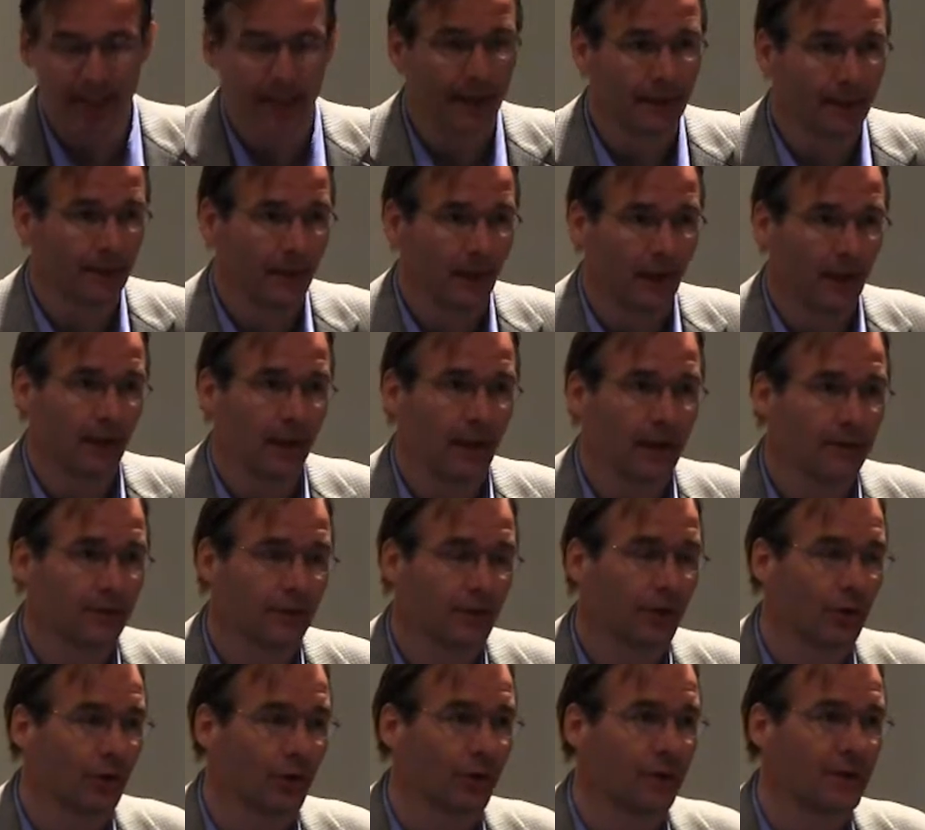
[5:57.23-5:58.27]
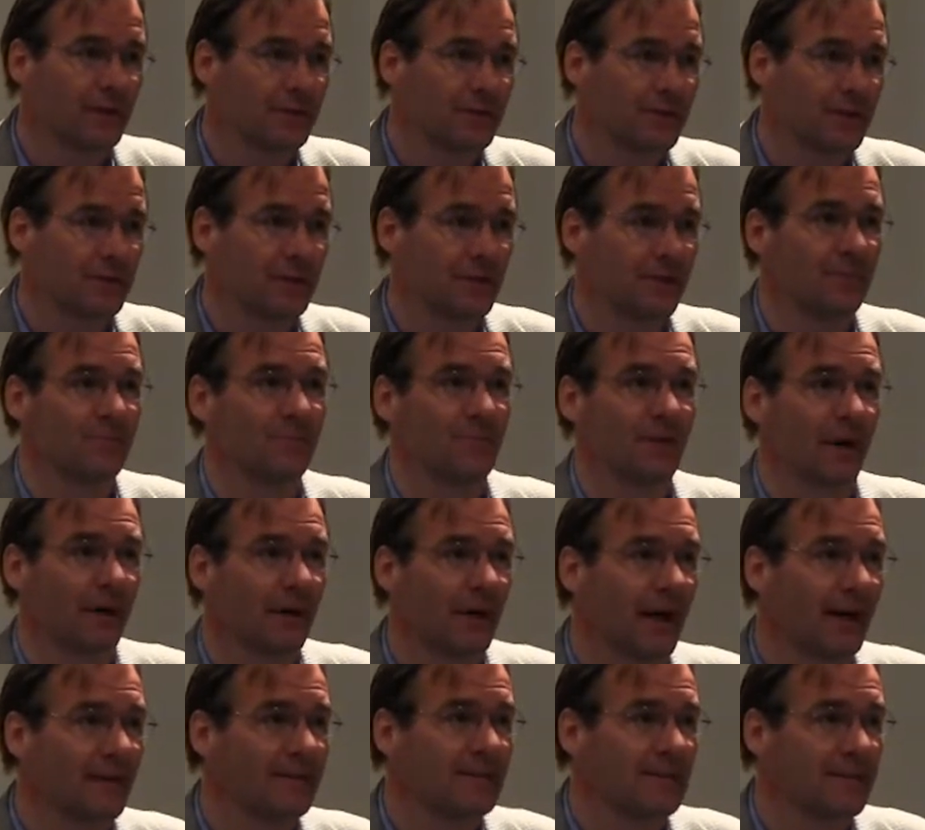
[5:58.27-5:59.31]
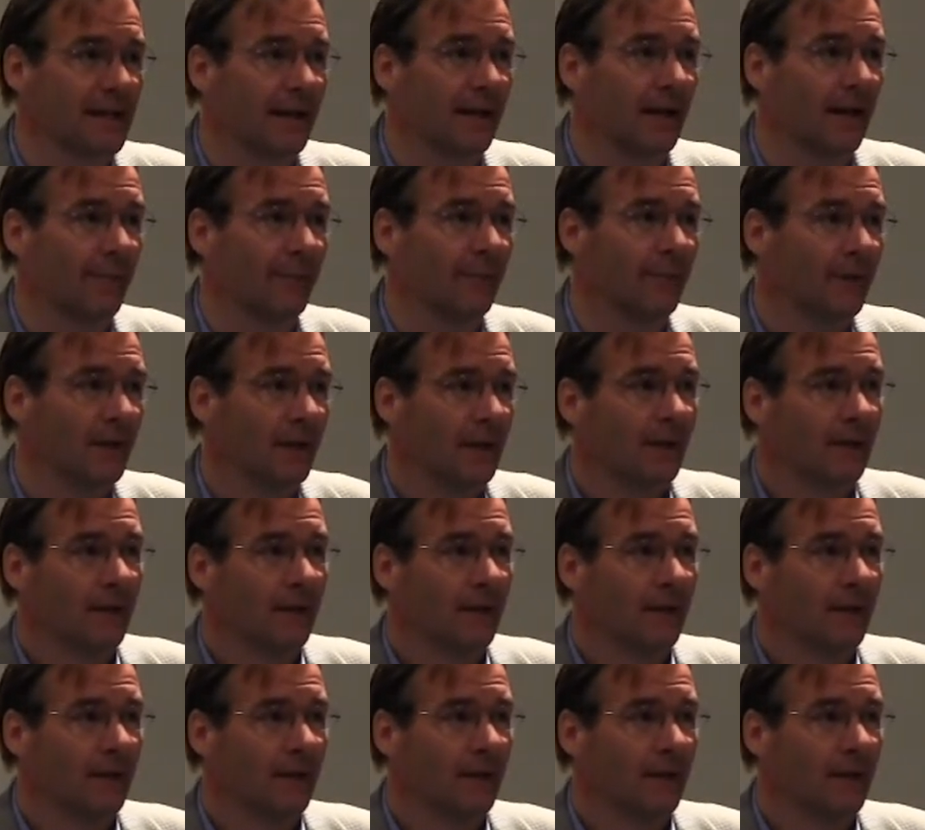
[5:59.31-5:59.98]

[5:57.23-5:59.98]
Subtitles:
And a lot of the current systems are not set up